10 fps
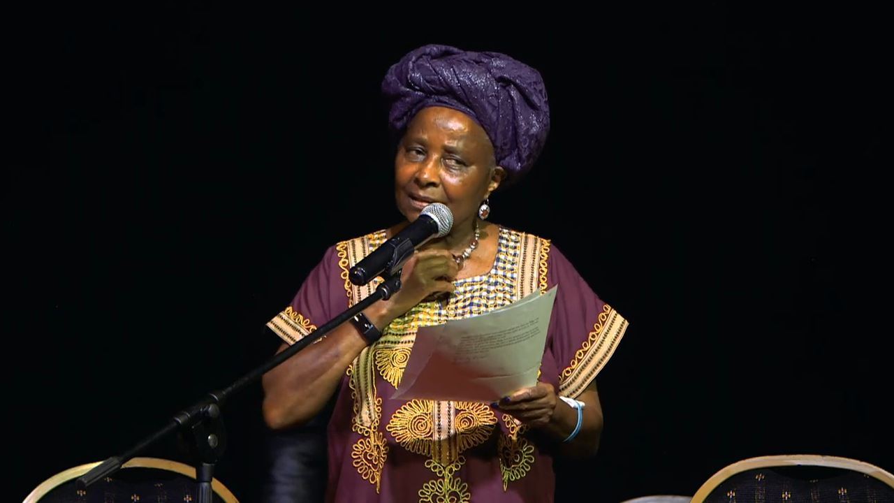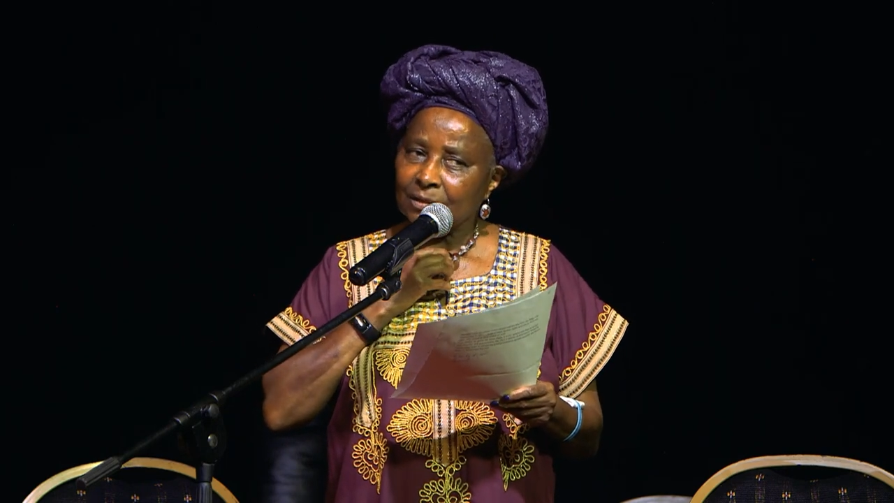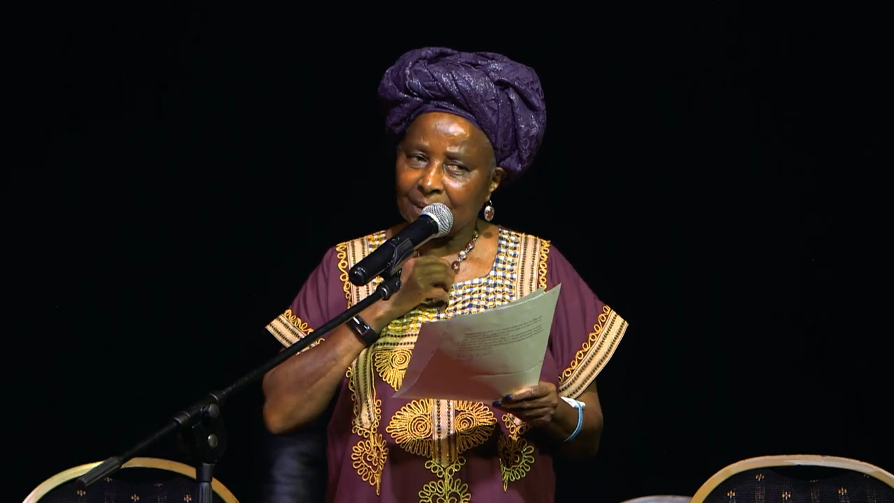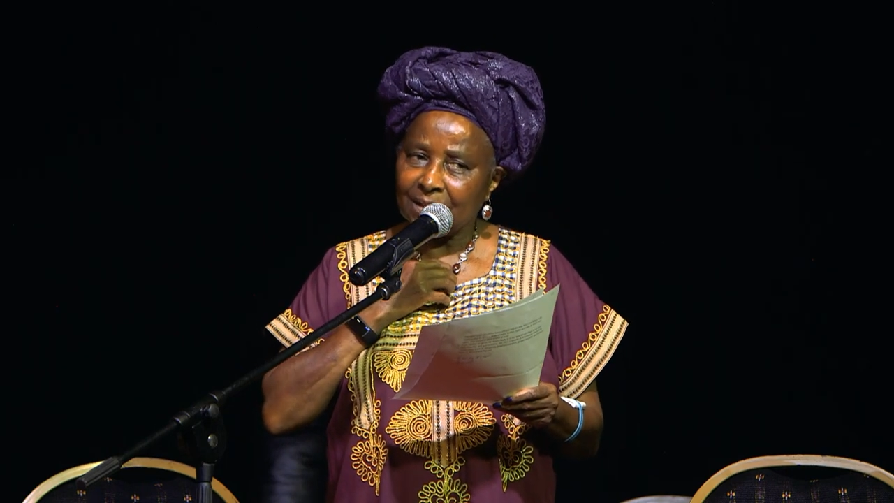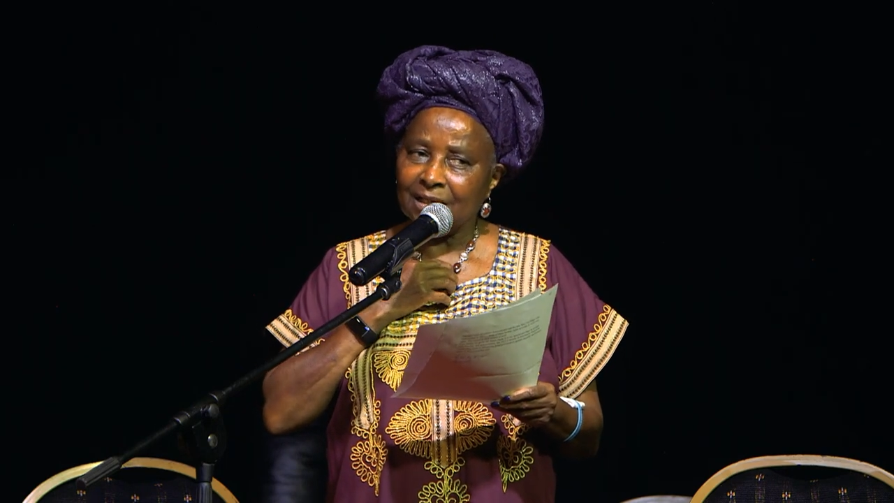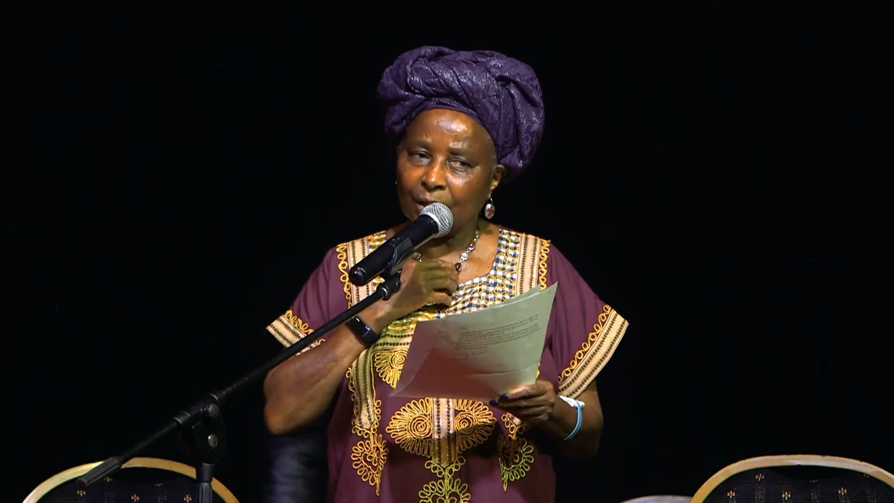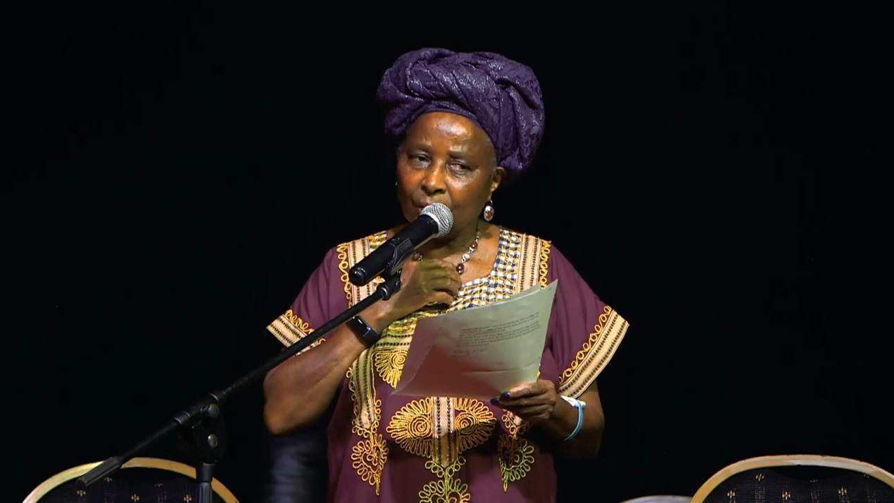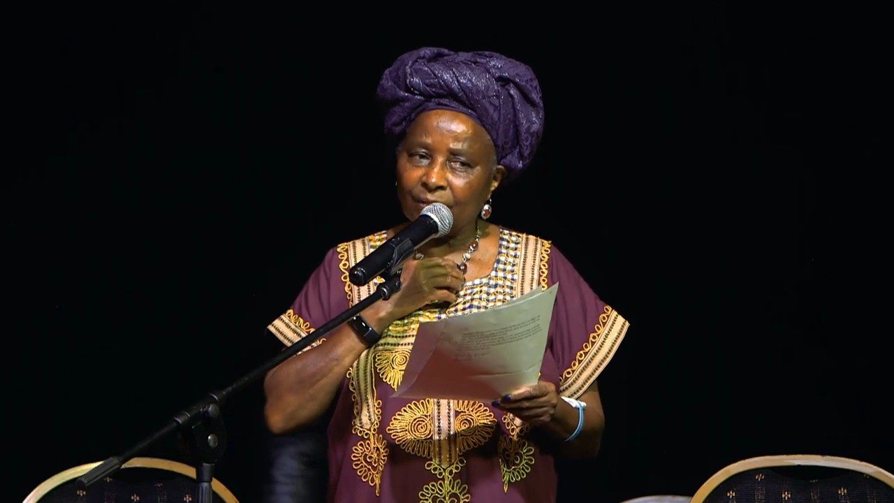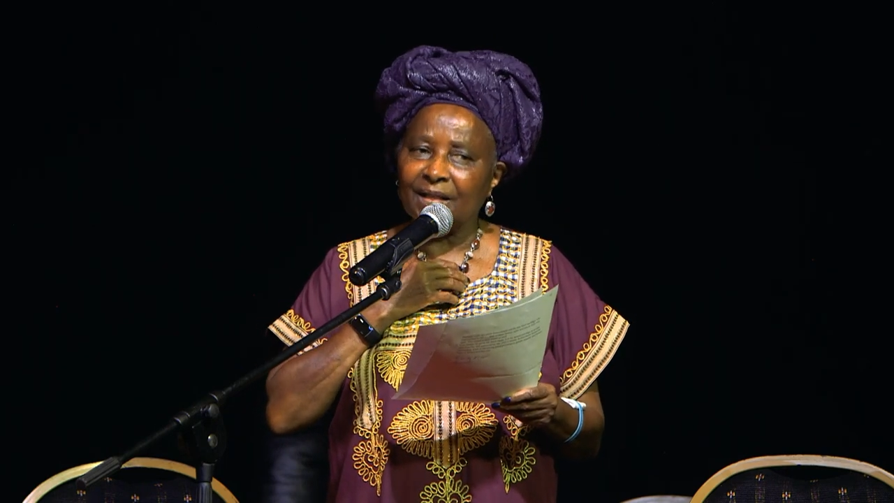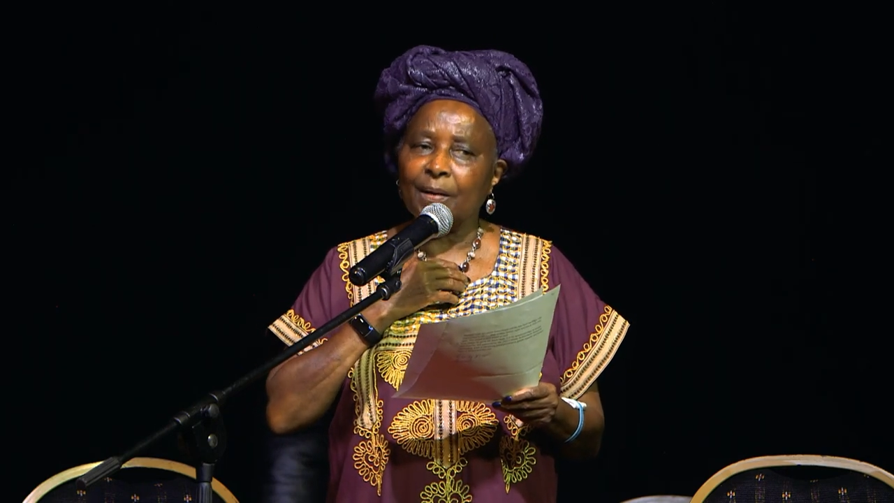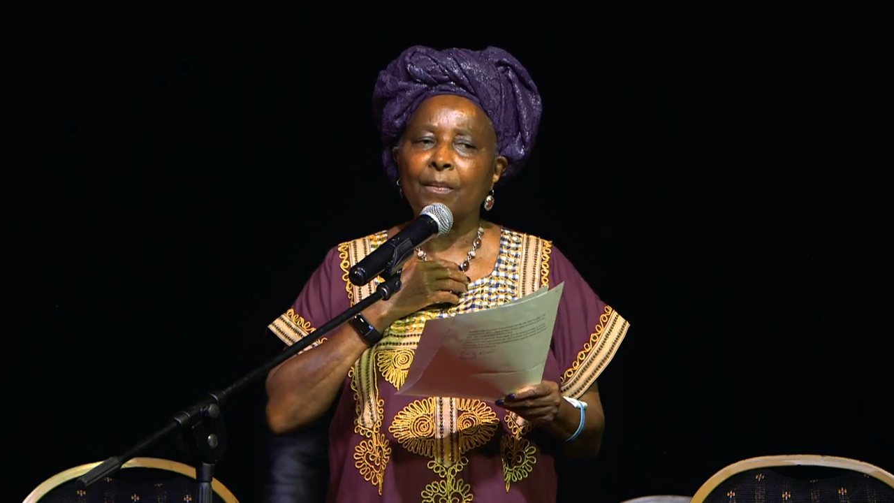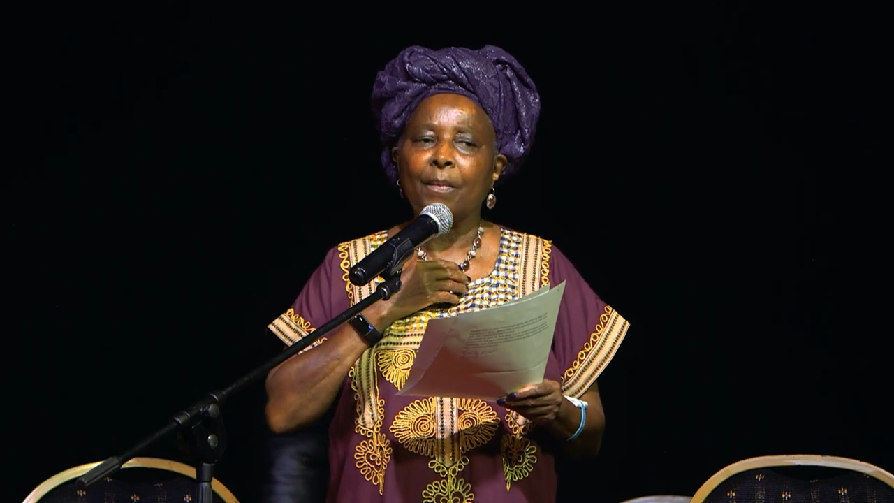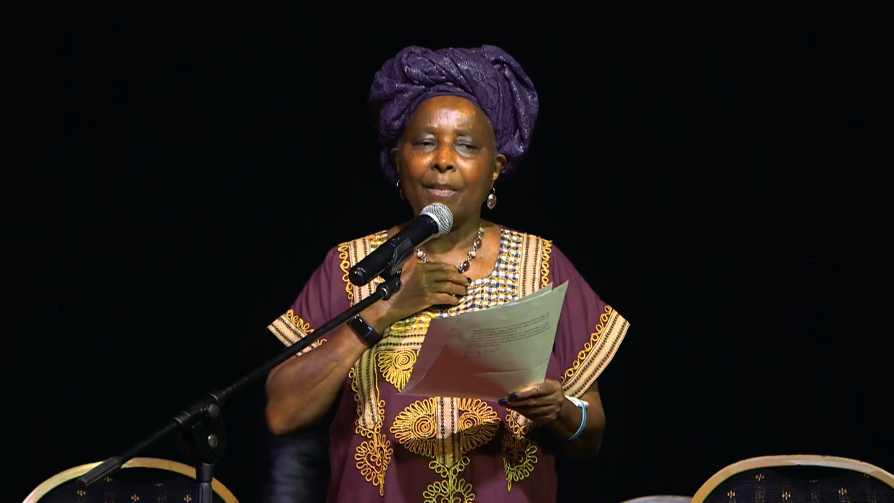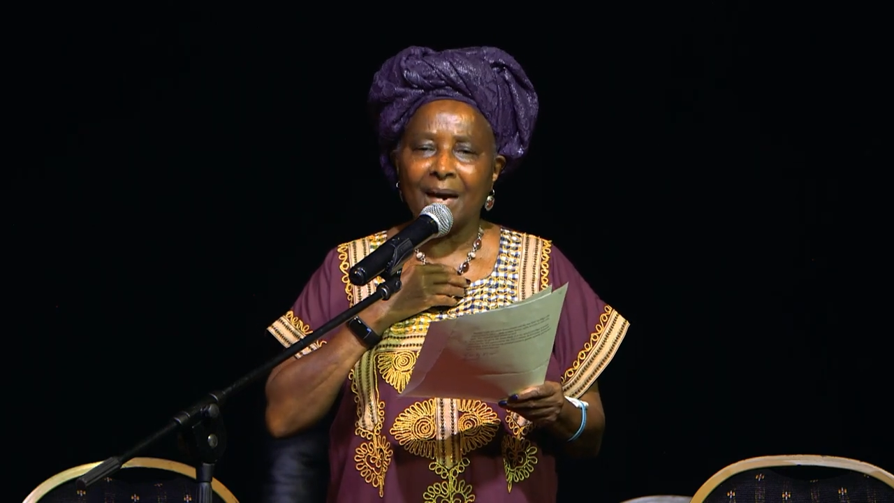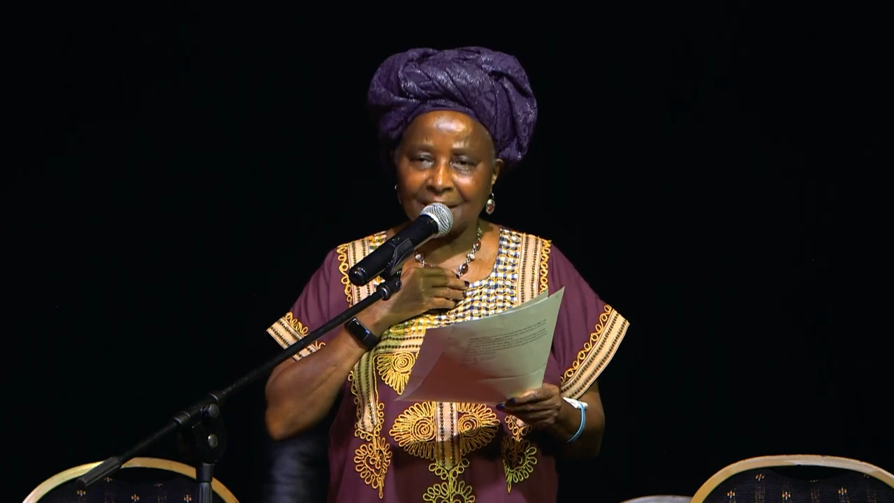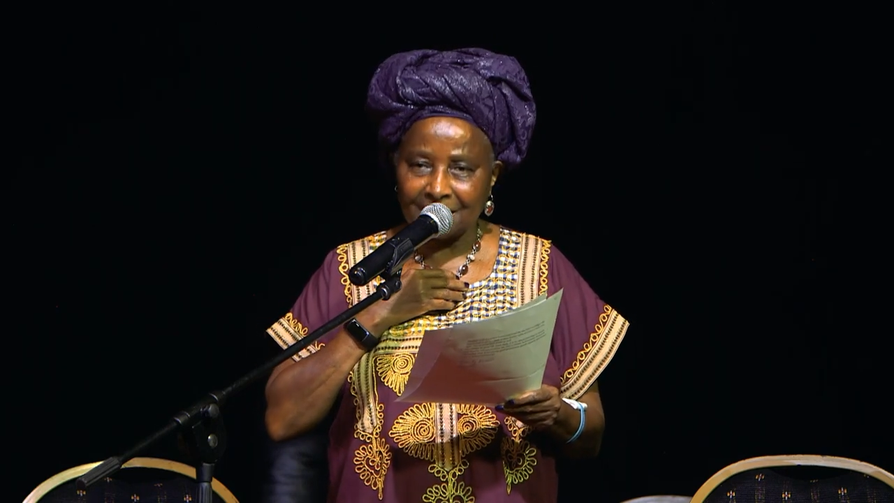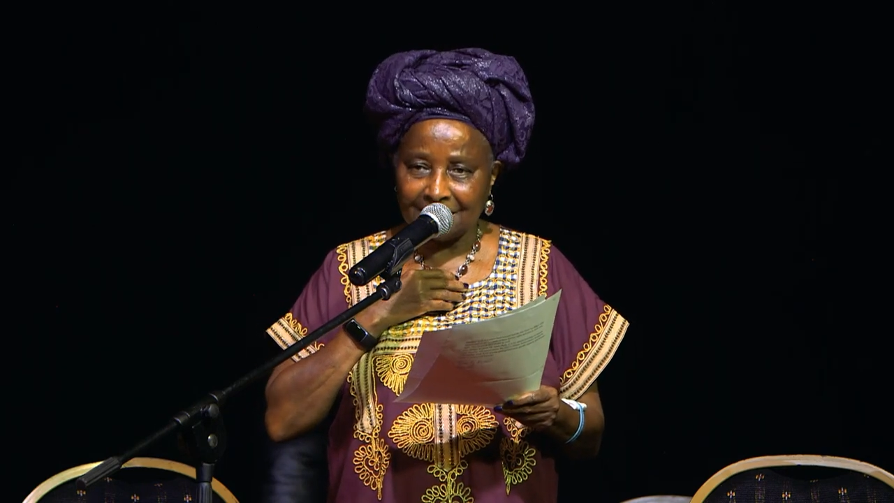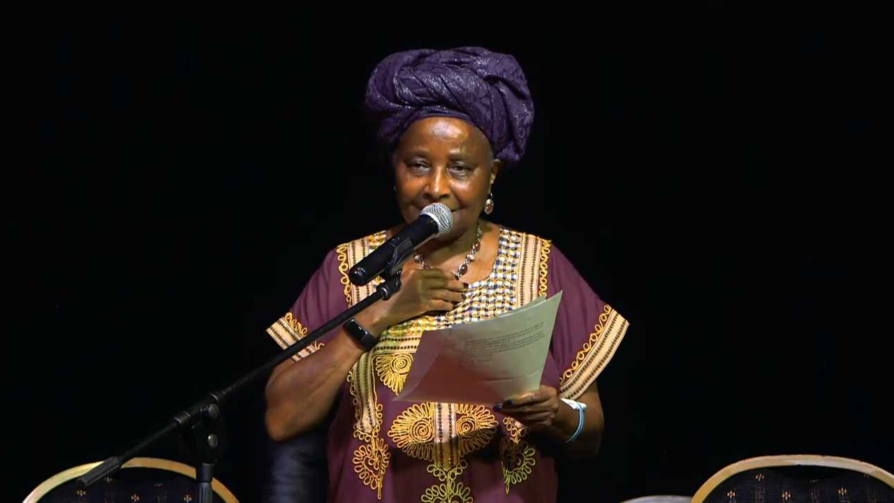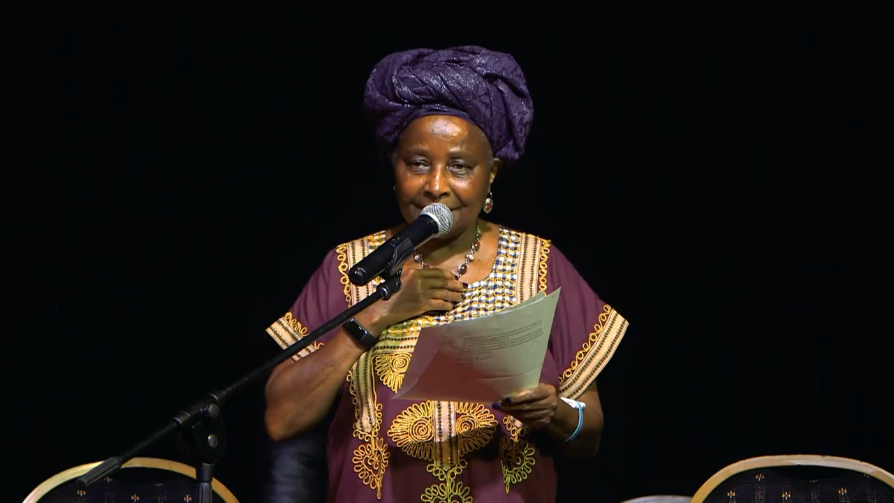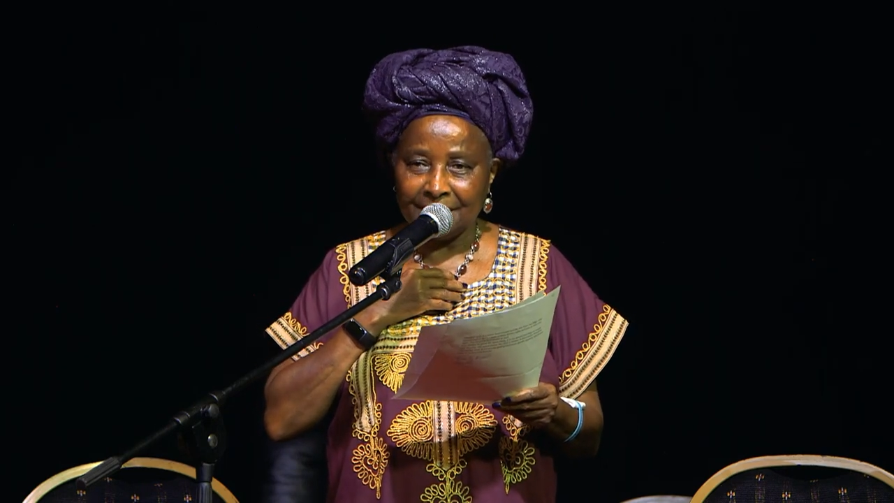especially of the
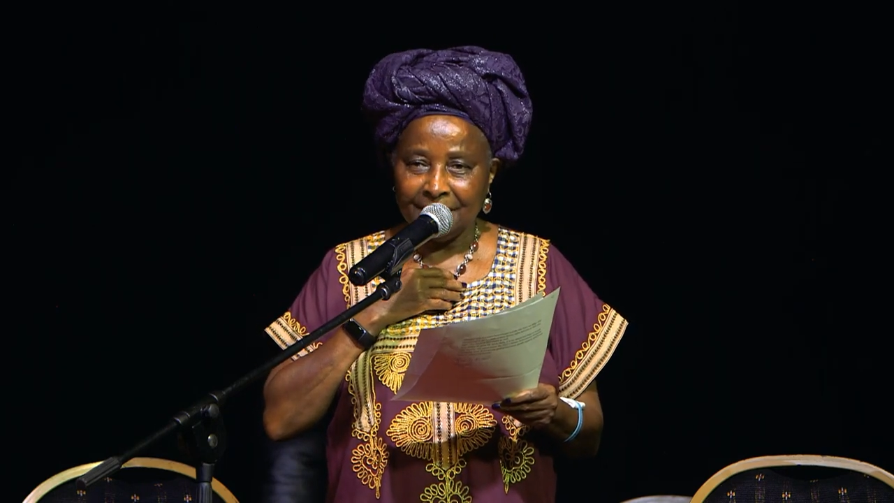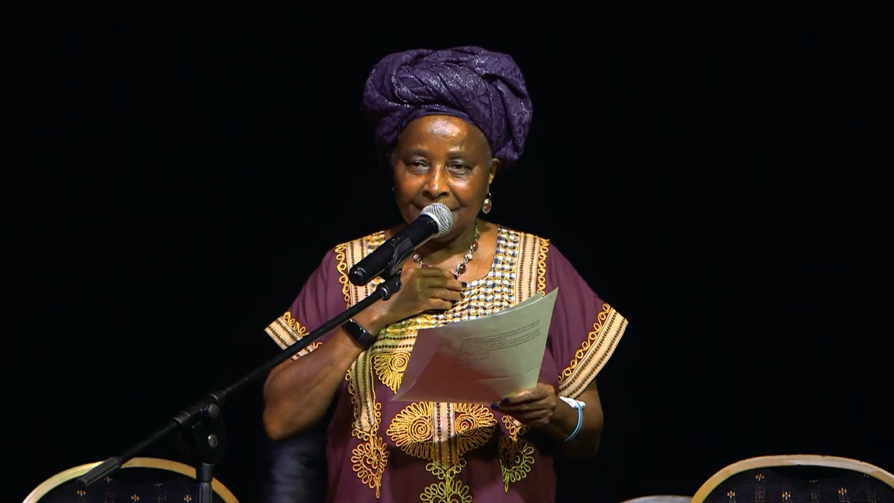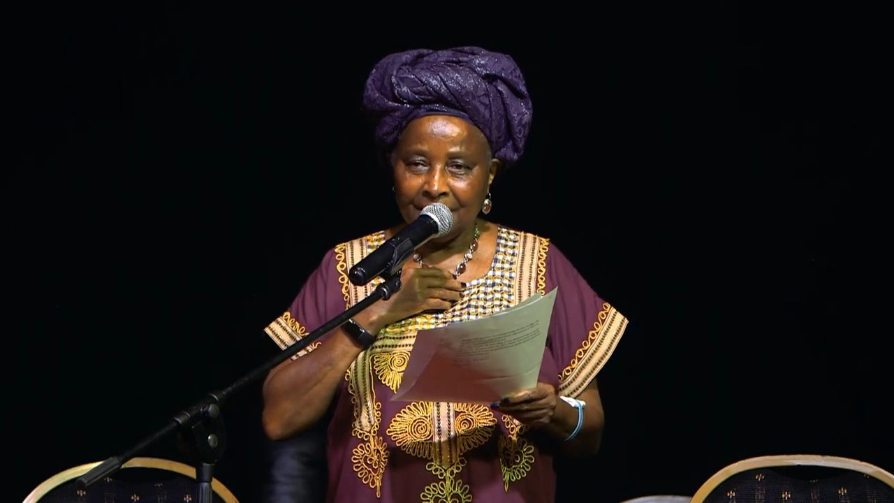masses.